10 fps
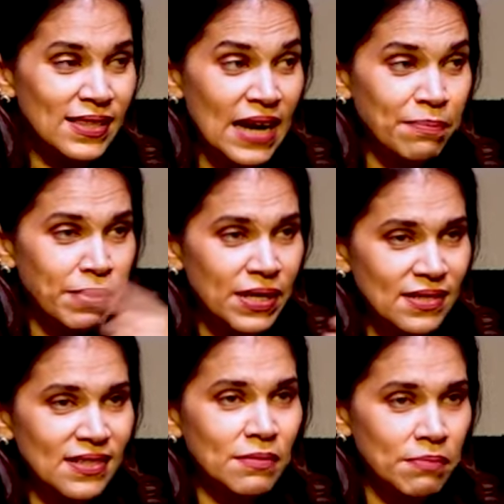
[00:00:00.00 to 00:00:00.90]
that
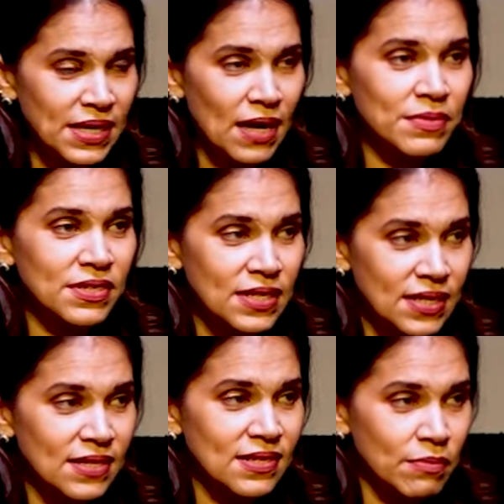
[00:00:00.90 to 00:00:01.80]
person becomes
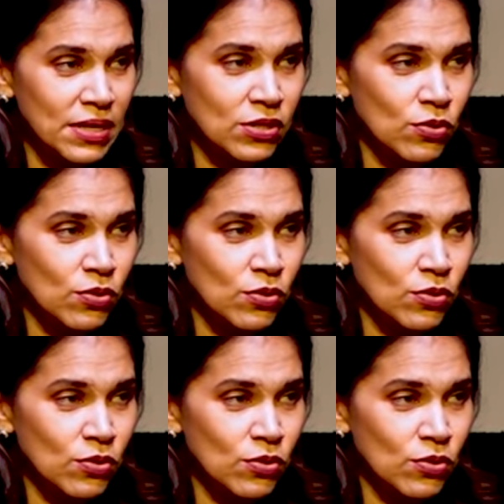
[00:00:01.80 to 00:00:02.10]
detestable